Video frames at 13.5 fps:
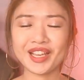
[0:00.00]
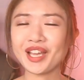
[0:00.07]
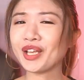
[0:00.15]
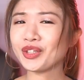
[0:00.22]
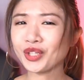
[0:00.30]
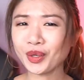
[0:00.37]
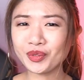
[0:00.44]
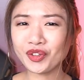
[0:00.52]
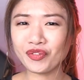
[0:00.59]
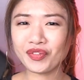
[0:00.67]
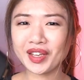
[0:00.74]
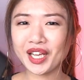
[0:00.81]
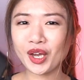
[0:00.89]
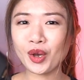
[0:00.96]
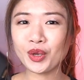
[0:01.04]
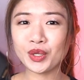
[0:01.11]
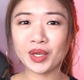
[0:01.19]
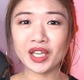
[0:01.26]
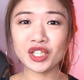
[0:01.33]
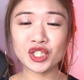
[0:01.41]
In terms of video,
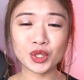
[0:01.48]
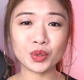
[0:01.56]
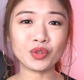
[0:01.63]
you can shoot